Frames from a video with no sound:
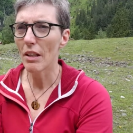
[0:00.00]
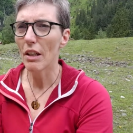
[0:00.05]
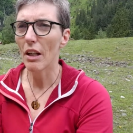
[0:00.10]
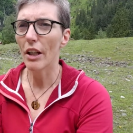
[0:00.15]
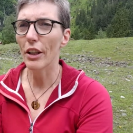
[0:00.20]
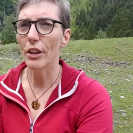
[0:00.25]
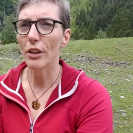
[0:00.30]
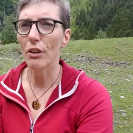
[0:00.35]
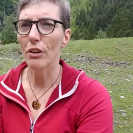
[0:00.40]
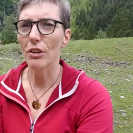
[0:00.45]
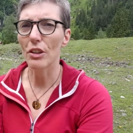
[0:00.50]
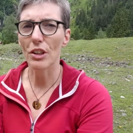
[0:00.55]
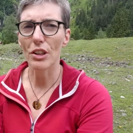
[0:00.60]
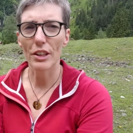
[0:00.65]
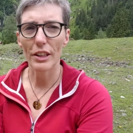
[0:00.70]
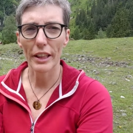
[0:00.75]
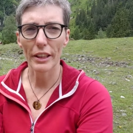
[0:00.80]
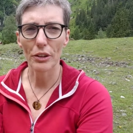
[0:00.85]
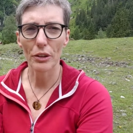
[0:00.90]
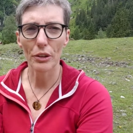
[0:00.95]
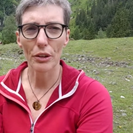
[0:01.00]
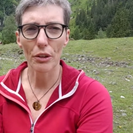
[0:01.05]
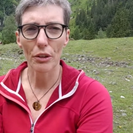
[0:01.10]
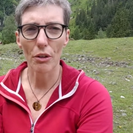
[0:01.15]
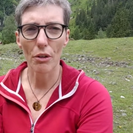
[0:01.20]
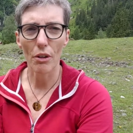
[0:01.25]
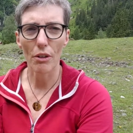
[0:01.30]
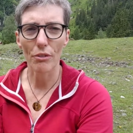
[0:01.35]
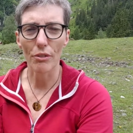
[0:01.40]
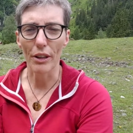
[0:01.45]
Are you going to stick to your
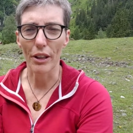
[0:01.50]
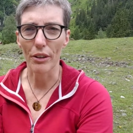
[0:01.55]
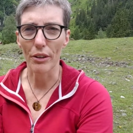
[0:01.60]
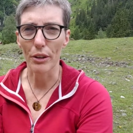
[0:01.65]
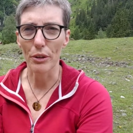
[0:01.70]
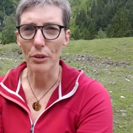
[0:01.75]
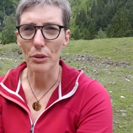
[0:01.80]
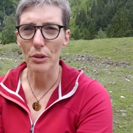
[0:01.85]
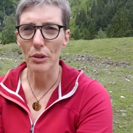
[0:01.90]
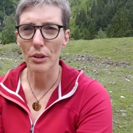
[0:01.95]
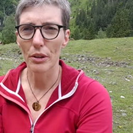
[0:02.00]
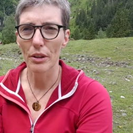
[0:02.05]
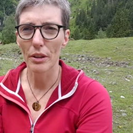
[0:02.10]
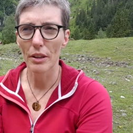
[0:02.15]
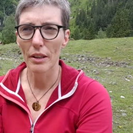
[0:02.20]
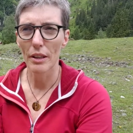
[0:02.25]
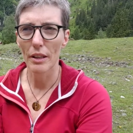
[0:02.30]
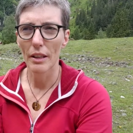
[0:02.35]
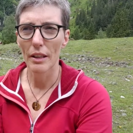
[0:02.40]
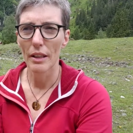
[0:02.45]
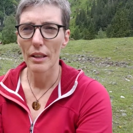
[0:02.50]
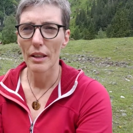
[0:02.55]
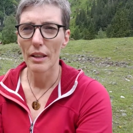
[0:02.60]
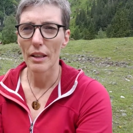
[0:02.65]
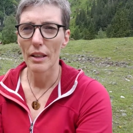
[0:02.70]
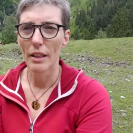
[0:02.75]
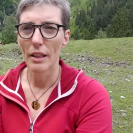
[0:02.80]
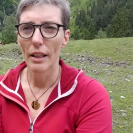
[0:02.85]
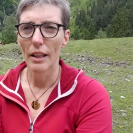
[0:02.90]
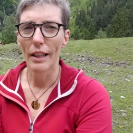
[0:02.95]
core values
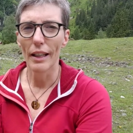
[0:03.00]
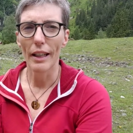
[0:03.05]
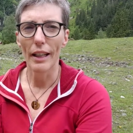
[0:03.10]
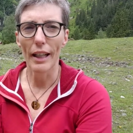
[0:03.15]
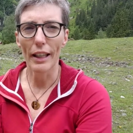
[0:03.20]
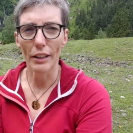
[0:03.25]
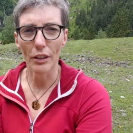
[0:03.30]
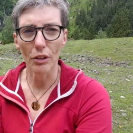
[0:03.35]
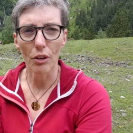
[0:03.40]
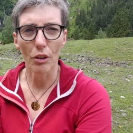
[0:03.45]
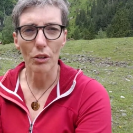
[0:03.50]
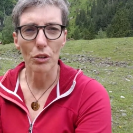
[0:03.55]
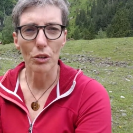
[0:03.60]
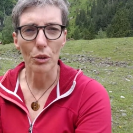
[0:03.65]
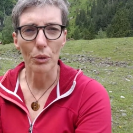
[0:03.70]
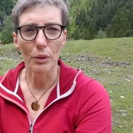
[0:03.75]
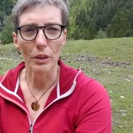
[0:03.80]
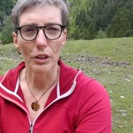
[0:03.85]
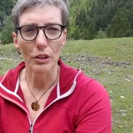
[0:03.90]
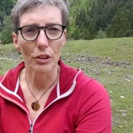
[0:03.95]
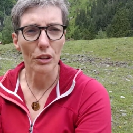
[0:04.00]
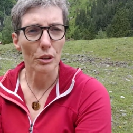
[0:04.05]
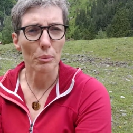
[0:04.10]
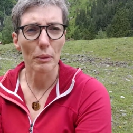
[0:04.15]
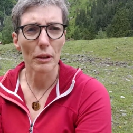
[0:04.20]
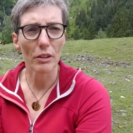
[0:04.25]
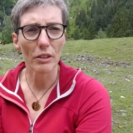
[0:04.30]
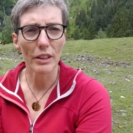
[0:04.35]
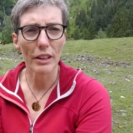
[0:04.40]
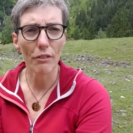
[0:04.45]
and not do it just
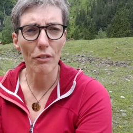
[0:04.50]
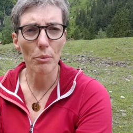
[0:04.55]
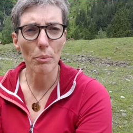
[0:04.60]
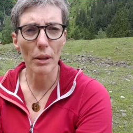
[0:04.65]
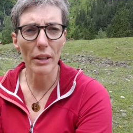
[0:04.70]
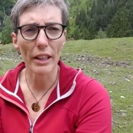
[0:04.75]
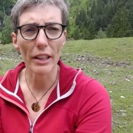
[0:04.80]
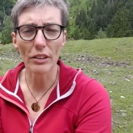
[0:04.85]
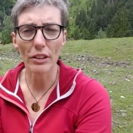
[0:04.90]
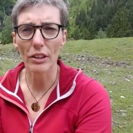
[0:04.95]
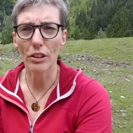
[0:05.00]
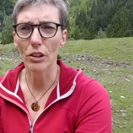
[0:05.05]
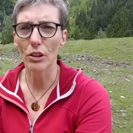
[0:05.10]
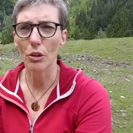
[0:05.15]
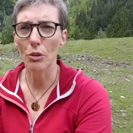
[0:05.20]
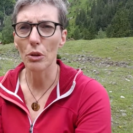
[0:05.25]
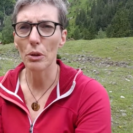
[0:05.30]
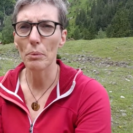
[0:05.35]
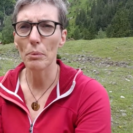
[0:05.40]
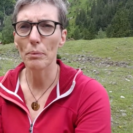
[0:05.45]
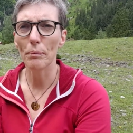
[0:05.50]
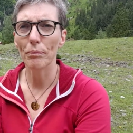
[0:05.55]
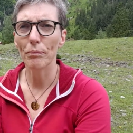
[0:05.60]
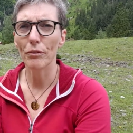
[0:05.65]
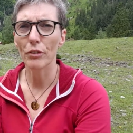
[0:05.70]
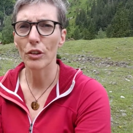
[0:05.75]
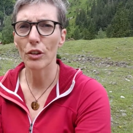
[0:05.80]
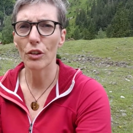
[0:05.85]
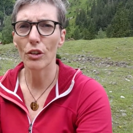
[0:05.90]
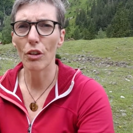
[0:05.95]
because everybody else is doing it?
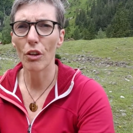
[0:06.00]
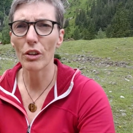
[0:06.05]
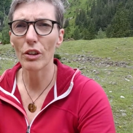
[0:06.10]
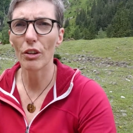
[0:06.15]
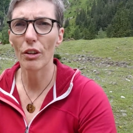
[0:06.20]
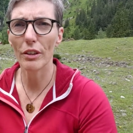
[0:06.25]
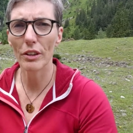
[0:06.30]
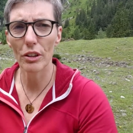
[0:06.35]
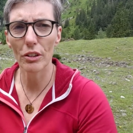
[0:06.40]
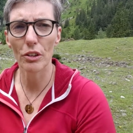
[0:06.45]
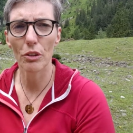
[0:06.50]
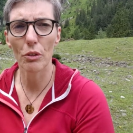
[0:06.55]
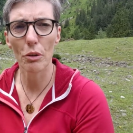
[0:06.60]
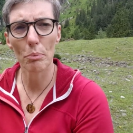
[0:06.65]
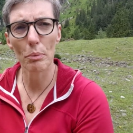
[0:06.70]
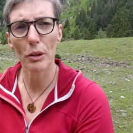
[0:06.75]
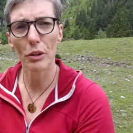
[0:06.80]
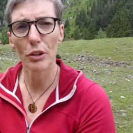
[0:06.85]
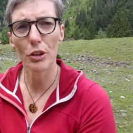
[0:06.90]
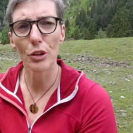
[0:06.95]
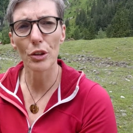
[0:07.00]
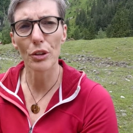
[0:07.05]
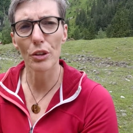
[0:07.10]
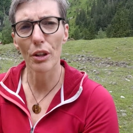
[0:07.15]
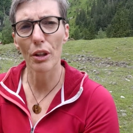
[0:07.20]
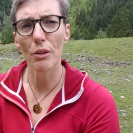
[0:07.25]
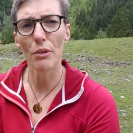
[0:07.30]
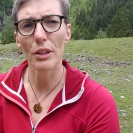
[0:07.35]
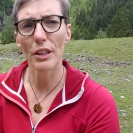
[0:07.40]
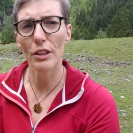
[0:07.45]
you're not going to do it because you
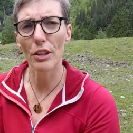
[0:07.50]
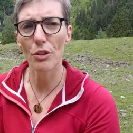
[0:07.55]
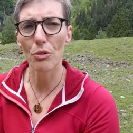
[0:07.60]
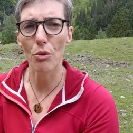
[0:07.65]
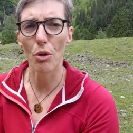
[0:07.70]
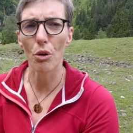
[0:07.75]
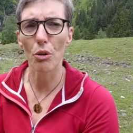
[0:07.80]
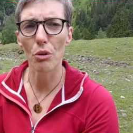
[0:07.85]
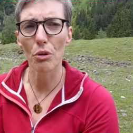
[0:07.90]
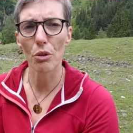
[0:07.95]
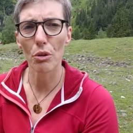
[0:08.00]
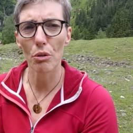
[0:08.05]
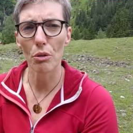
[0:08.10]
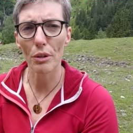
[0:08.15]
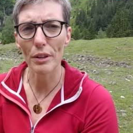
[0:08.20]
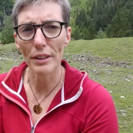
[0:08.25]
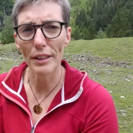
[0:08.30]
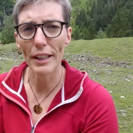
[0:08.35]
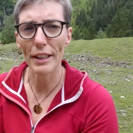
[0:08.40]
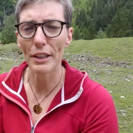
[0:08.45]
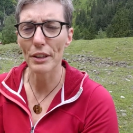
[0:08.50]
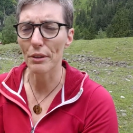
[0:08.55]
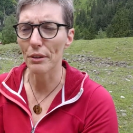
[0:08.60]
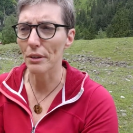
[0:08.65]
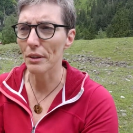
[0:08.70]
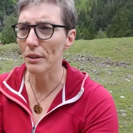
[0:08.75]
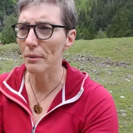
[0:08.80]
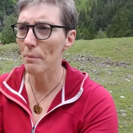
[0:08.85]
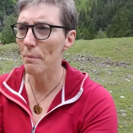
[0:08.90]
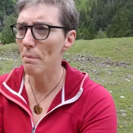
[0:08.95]
know this is wrong or dangerous.